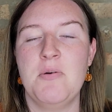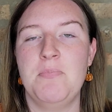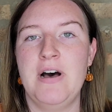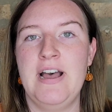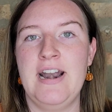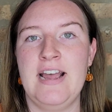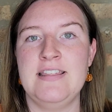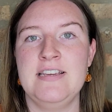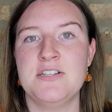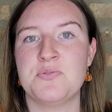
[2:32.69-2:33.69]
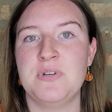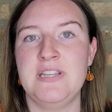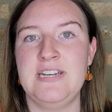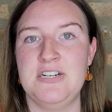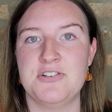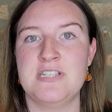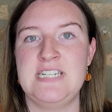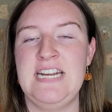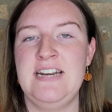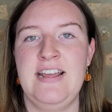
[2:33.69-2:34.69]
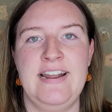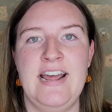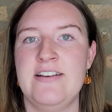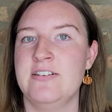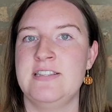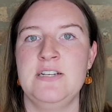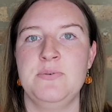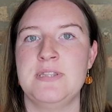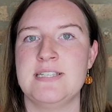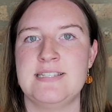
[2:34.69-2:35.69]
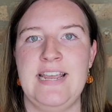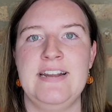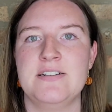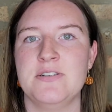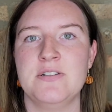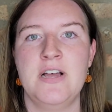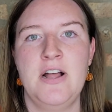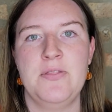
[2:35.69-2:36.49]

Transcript: but I think it's really interesting, and everything with the scandal,